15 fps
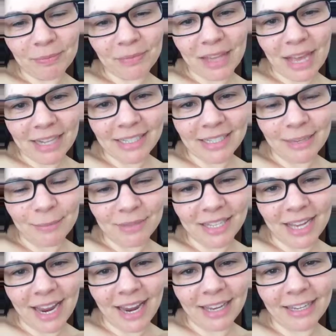That seems
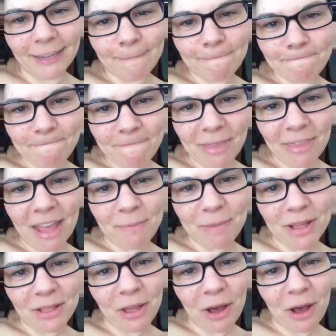like that'd be
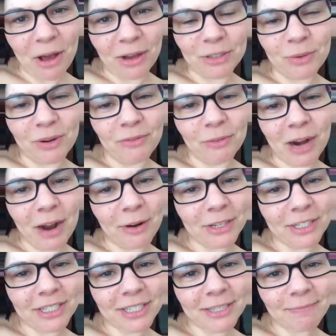a long 24
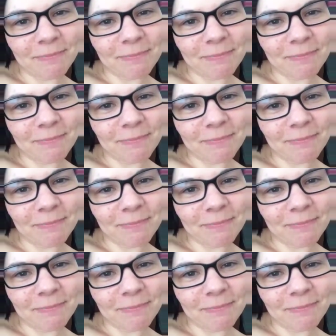hours.